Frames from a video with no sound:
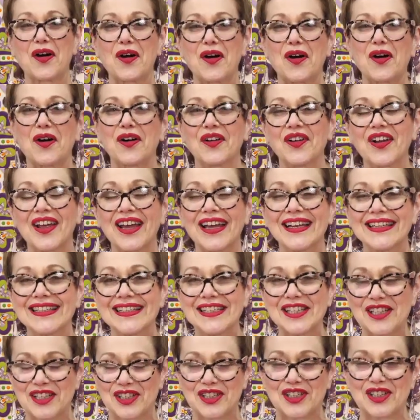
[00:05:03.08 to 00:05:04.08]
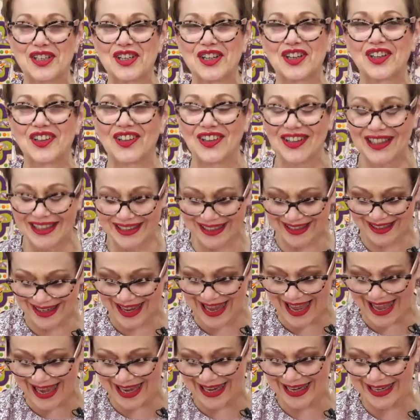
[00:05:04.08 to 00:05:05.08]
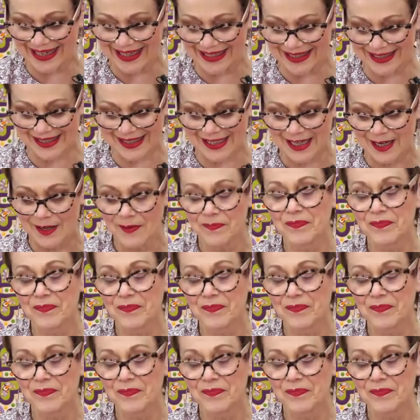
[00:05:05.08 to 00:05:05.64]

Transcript: on additional little aids.